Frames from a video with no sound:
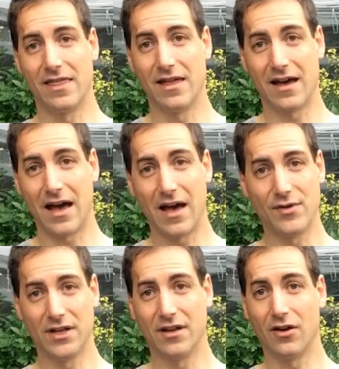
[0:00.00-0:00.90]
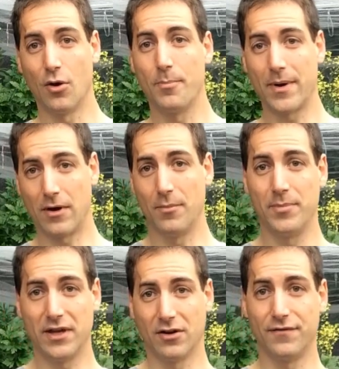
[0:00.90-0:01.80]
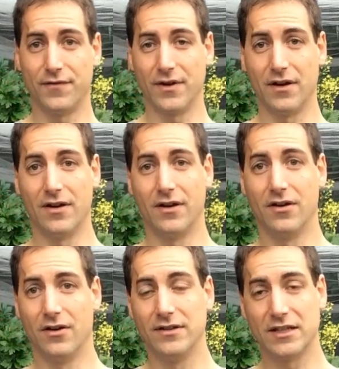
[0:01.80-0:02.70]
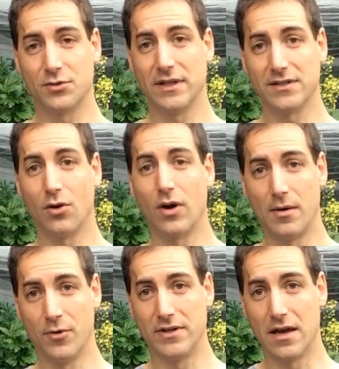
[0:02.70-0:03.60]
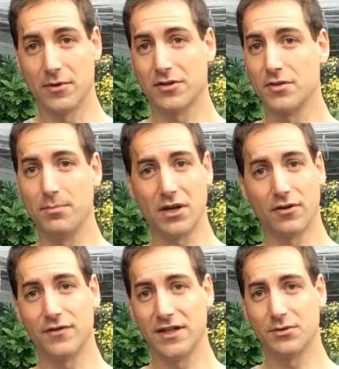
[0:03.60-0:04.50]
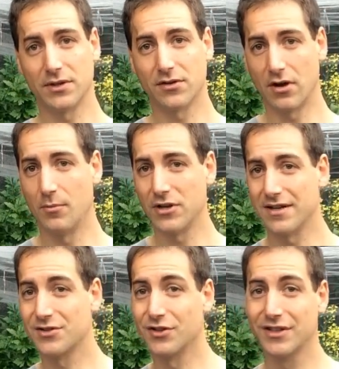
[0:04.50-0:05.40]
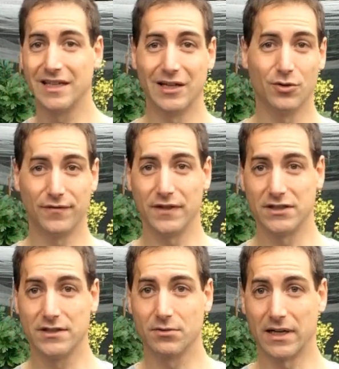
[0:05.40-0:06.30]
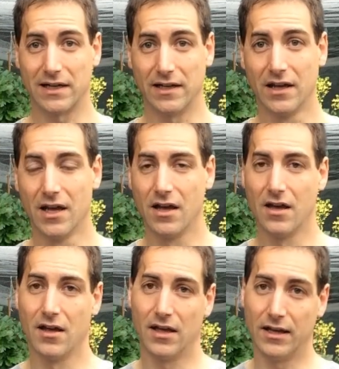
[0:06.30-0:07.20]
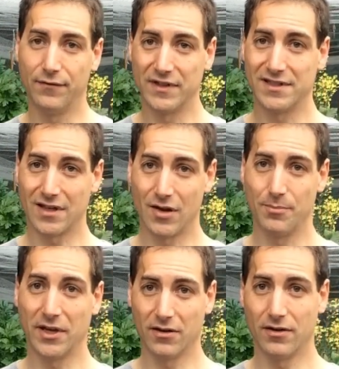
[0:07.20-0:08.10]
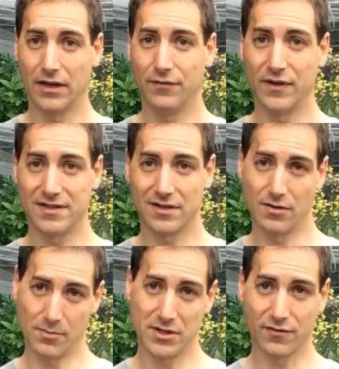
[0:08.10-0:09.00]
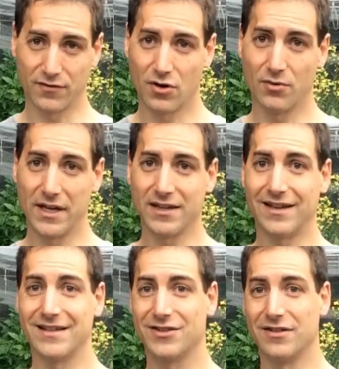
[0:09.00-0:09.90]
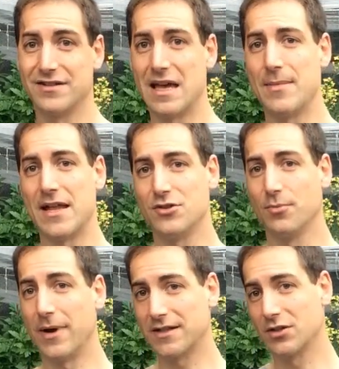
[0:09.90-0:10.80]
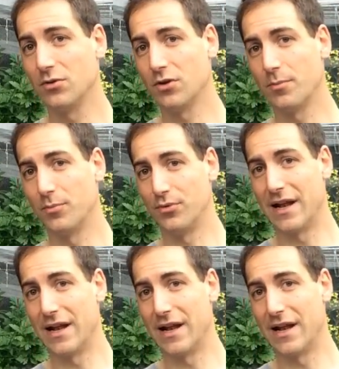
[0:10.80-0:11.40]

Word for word: than having a, a peak of uh, nitrate or ammonia, because a peak of nitrate or ammonia is going to kill your fish directly. If it's a peak of, if it's a, a bit of chlorine, it's going to damage your bacteria